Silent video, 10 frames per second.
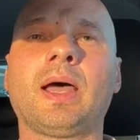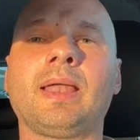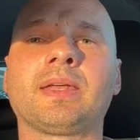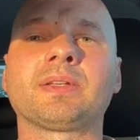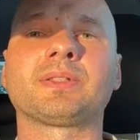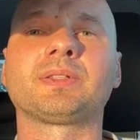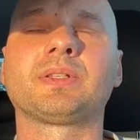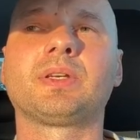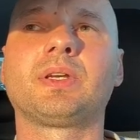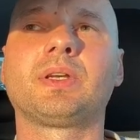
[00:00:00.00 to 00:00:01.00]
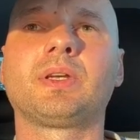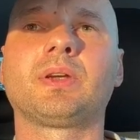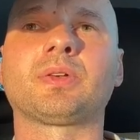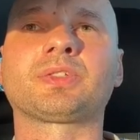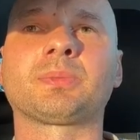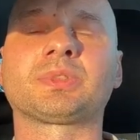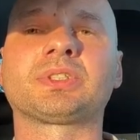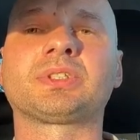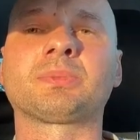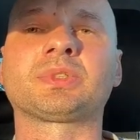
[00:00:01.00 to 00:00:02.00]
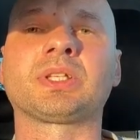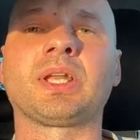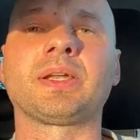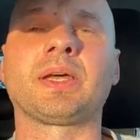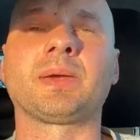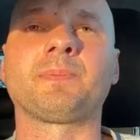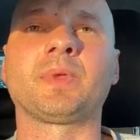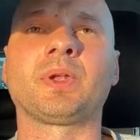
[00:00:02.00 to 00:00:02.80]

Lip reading: Allianz or something like that,